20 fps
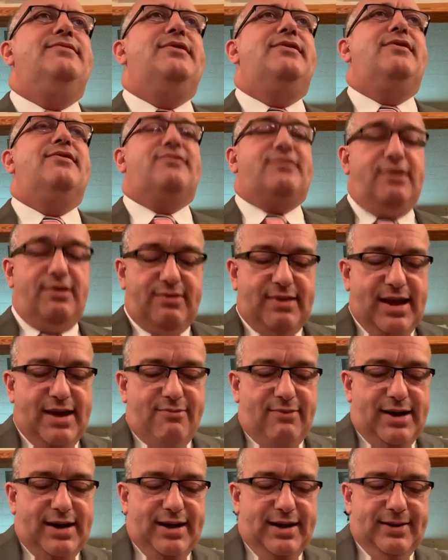is it just look
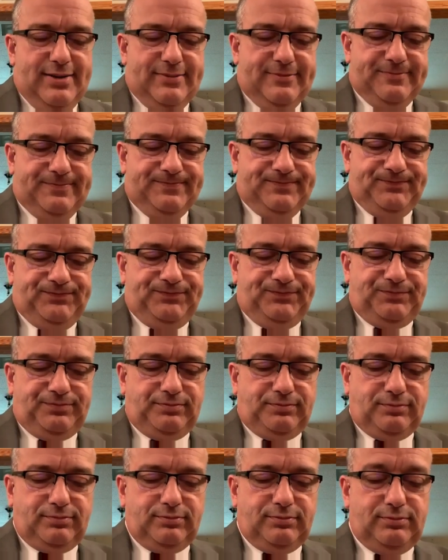that way?
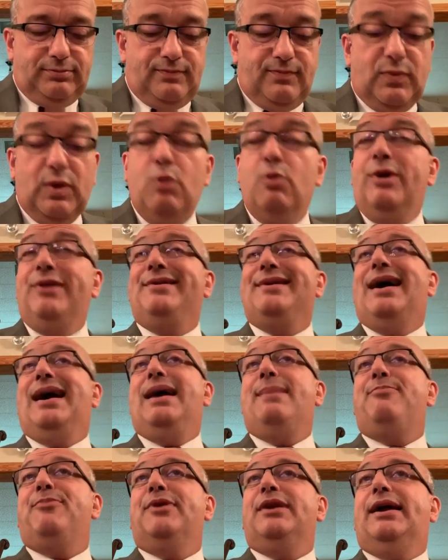Went
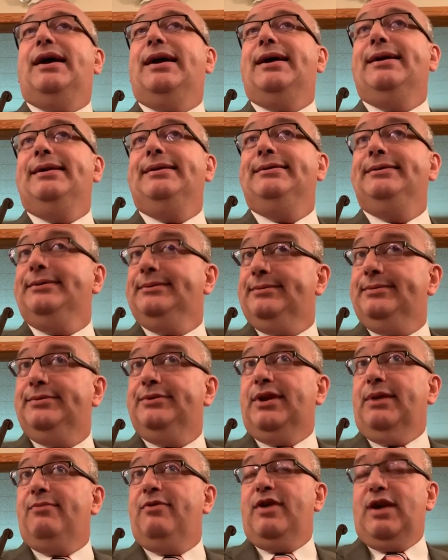to Opera Land.
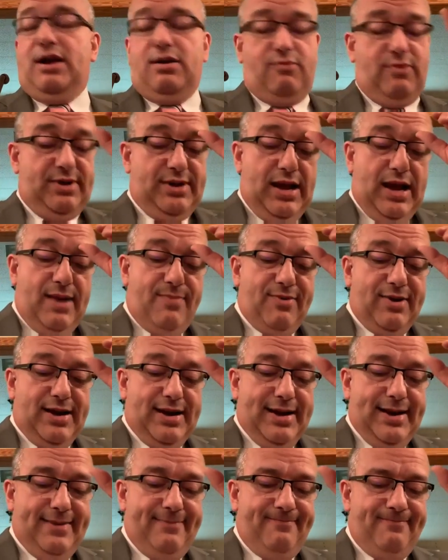Some of y'all went to
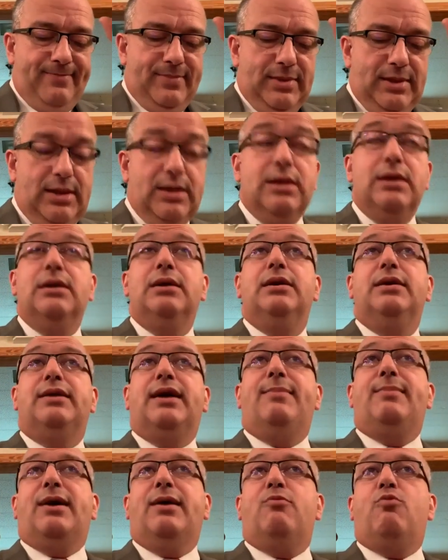Opera Land.
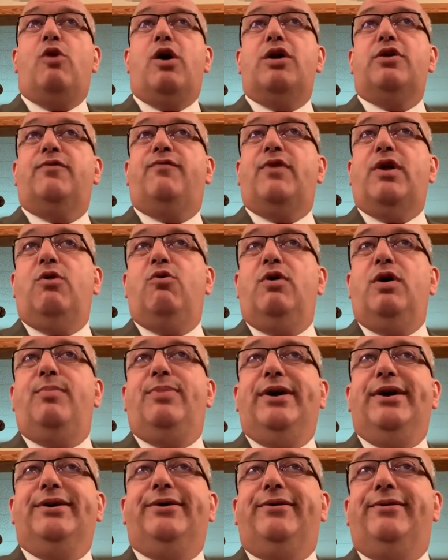They made water flow
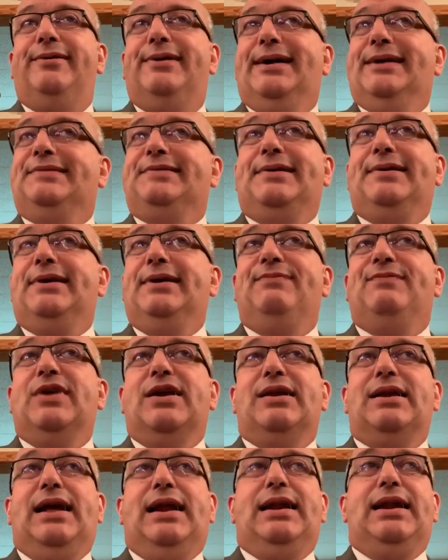uphill. I still
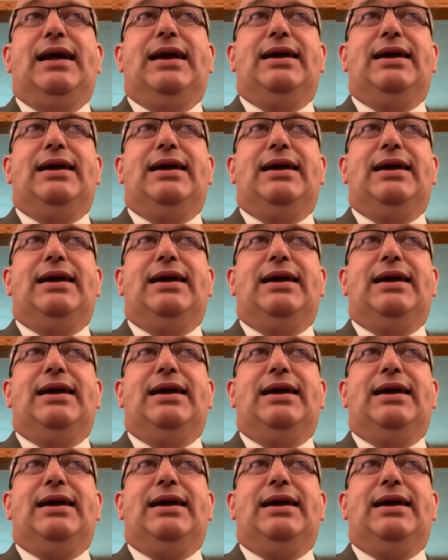ain't figured